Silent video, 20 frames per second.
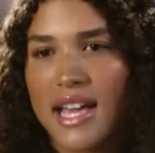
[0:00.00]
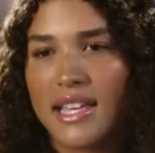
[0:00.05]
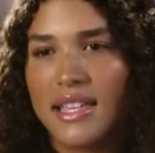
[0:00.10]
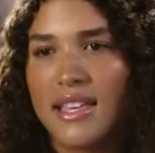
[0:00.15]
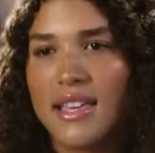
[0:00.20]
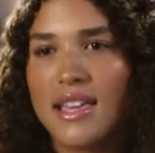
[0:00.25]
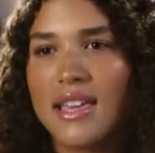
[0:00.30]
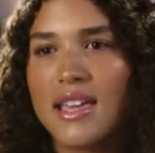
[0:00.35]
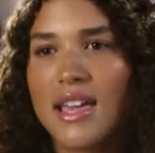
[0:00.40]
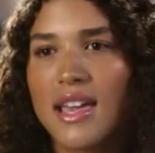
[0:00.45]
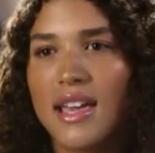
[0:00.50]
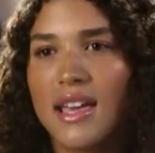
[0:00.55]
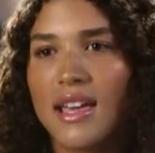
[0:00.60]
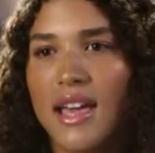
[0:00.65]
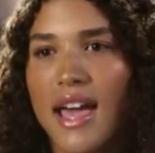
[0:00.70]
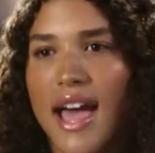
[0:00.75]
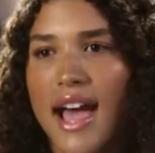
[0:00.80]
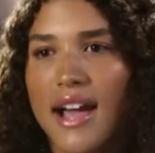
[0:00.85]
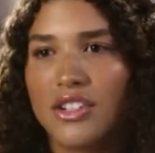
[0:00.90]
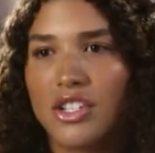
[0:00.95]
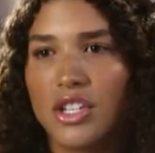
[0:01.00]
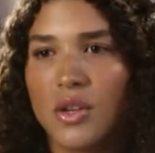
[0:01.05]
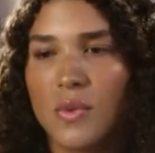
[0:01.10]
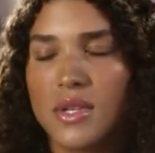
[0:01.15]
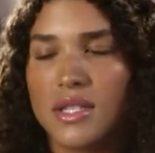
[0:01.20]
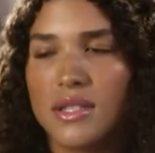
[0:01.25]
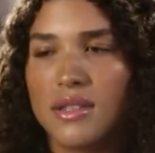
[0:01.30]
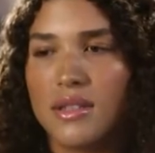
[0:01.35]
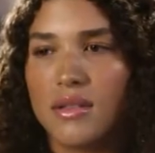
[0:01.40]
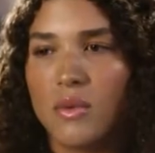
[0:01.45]
He actually
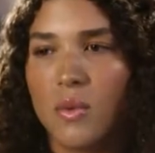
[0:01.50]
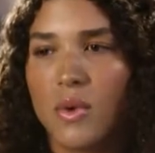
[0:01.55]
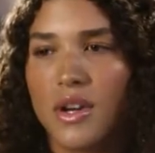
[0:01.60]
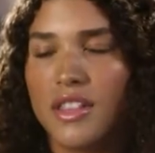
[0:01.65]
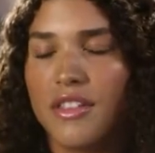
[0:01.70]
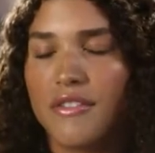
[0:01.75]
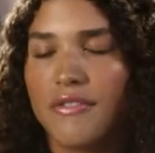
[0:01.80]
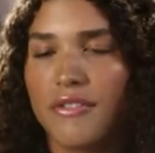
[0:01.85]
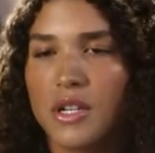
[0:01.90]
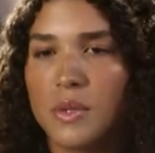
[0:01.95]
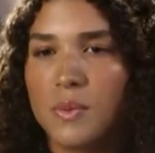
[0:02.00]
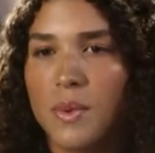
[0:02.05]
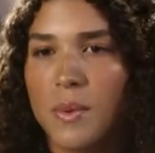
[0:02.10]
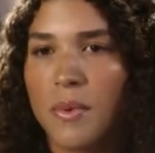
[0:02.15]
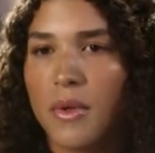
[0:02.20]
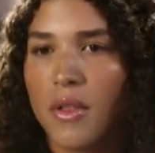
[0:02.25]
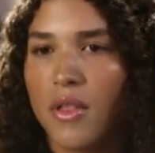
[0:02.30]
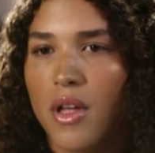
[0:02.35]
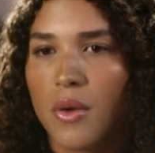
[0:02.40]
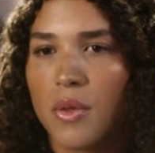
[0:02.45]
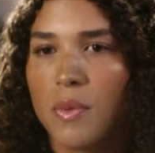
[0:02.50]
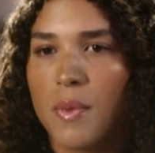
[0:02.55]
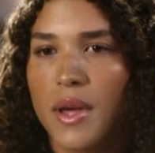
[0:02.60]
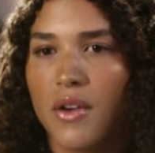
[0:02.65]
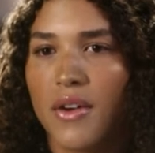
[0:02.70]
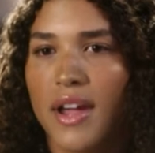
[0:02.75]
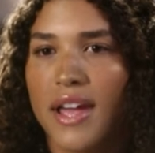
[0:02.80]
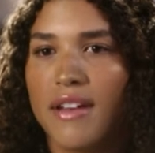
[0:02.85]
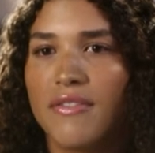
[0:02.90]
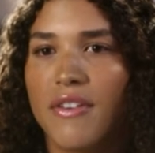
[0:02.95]
was one of the first people, along with my
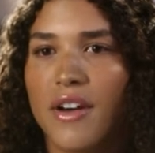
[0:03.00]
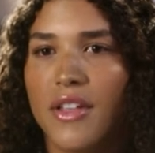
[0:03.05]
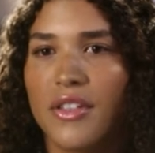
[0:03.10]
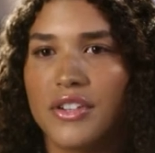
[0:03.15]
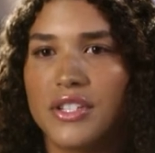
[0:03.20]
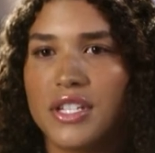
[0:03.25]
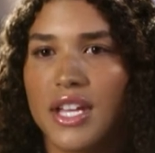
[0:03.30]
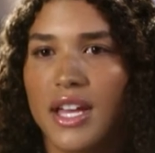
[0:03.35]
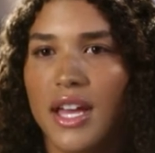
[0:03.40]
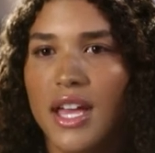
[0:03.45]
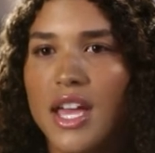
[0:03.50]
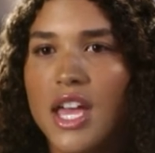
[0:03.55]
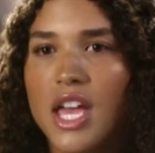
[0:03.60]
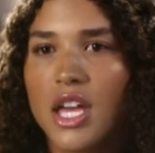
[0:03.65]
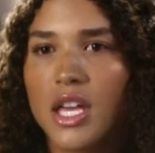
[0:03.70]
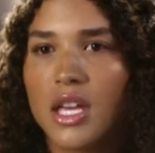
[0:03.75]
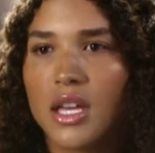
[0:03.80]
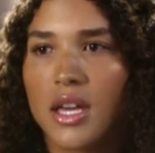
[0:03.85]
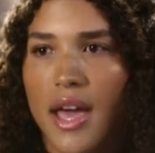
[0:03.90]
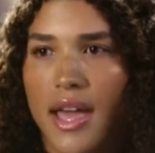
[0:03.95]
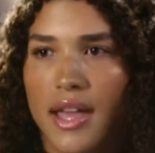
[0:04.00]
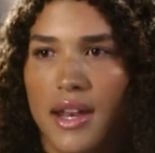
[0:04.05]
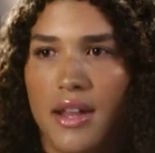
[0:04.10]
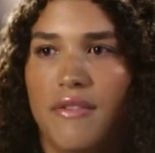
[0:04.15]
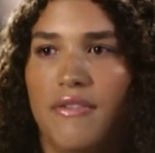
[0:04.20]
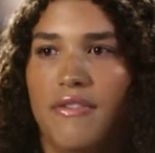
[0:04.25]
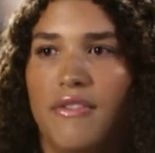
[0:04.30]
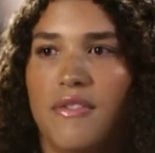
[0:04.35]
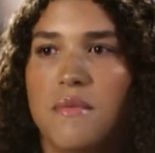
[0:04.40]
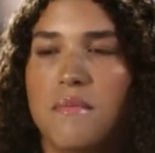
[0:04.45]
grandfather, to kind
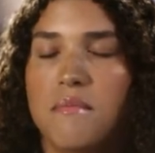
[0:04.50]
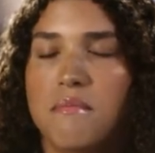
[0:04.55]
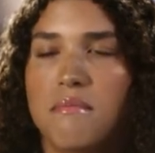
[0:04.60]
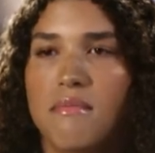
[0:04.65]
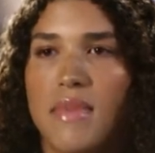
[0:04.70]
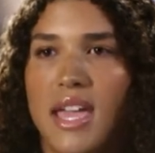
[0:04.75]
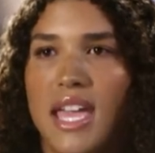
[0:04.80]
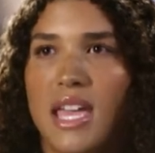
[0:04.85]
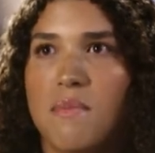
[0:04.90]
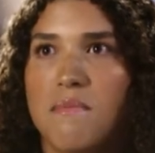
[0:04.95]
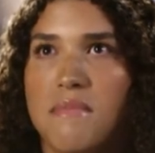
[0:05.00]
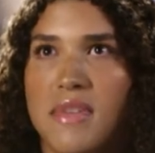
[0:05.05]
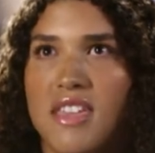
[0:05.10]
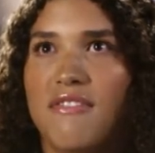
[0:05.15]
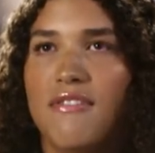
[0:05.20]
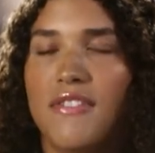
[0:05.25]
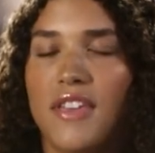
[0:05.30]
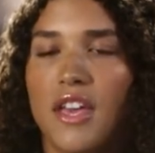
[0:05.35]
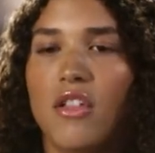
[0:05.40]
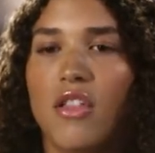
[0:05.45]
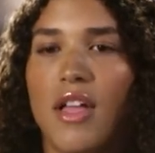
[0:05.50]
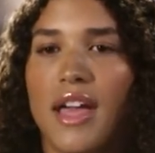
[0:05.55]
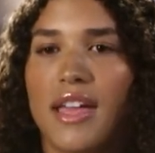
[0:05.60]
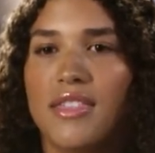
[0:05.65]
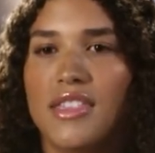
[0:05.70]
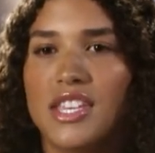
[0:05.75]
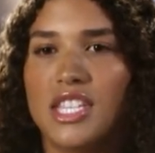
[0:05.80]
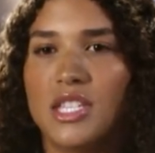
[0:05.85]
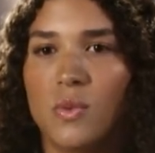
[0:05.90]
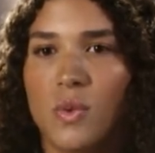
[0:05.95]
of make me feel
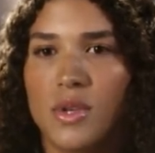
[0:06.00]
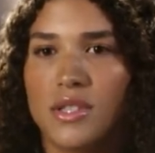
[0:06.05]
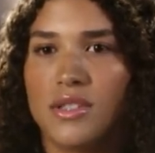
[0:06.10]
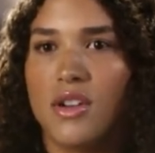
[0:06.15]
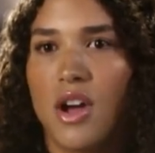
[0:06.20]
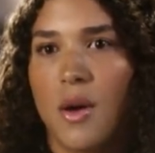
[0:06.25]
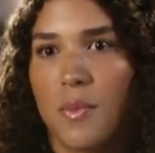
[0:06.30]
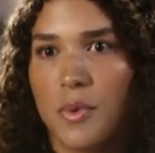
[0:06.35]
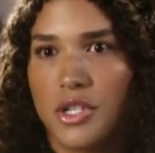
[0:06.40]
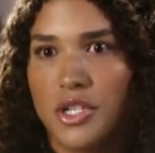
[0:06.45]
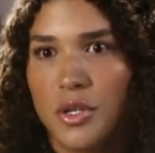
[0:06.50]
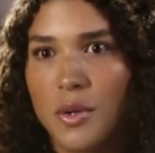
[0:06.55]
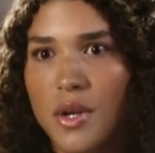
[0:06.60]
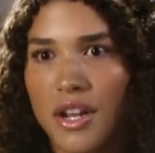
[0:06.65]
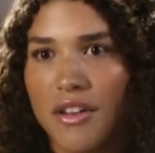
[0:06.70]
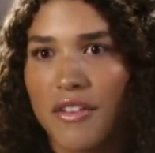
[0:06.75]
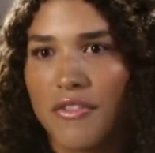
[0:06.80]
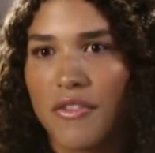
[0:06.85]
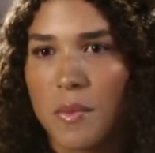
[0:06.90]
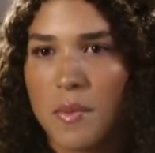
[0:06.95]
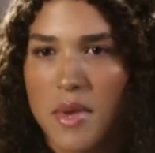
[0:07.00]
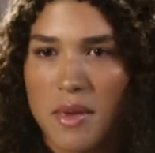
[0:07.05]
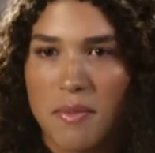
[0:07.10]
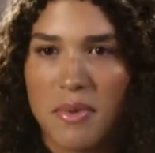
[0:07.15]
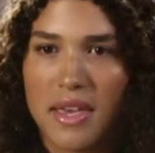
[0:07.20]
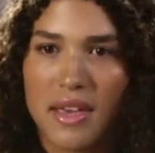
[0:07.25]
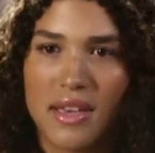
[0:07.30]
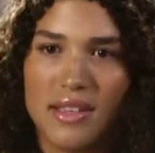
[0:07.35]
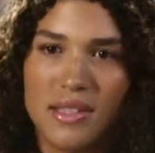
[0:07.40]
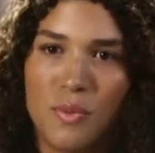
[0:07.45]
like this was an opportunity for me
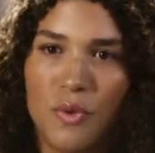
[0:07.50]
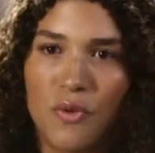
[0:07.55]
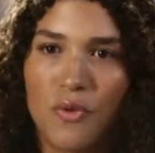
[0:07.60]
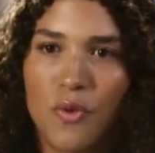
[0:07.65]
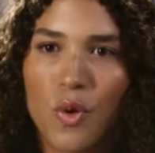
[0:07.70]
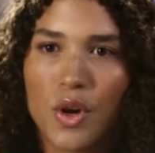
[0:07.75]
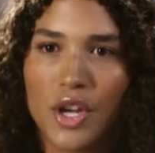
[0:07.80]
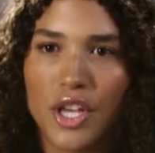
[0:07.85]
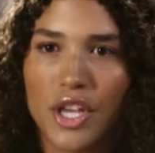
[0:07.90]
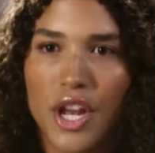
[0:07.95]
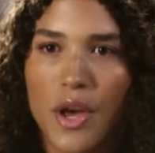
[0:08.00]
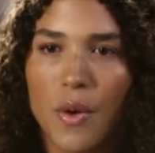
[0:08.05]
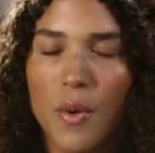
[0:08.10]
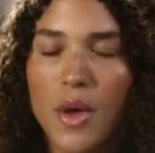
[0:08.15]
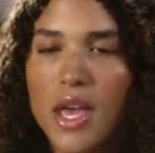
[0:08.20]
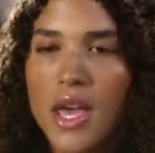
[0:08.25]
because before, you know,